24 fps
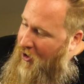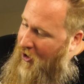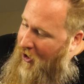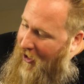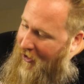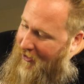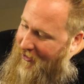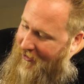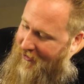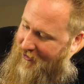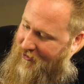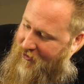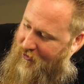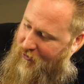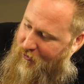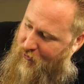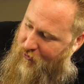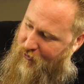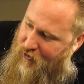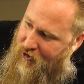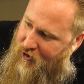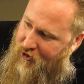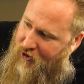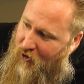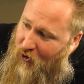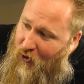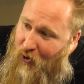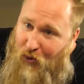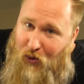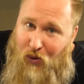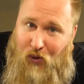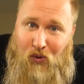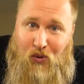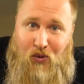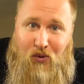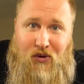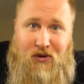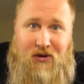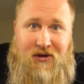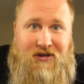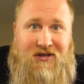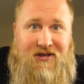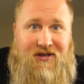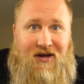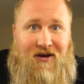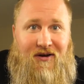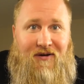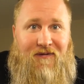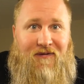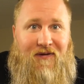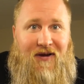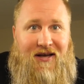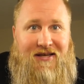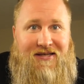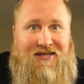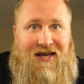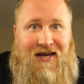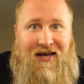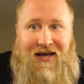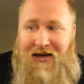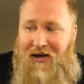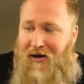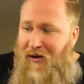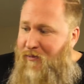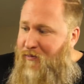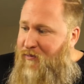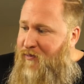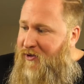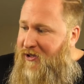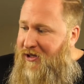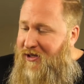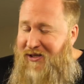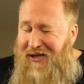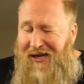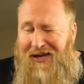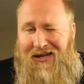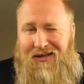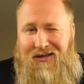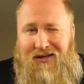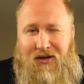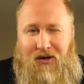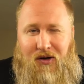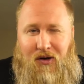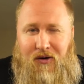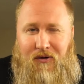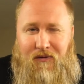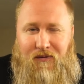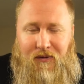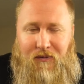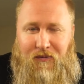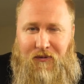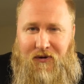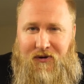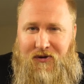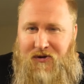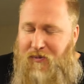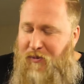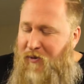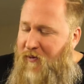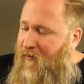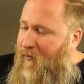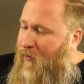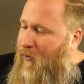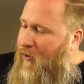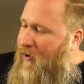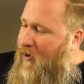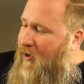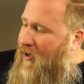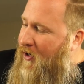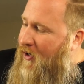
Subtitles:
like to show stuff as I get them, since I got the card from Mids before.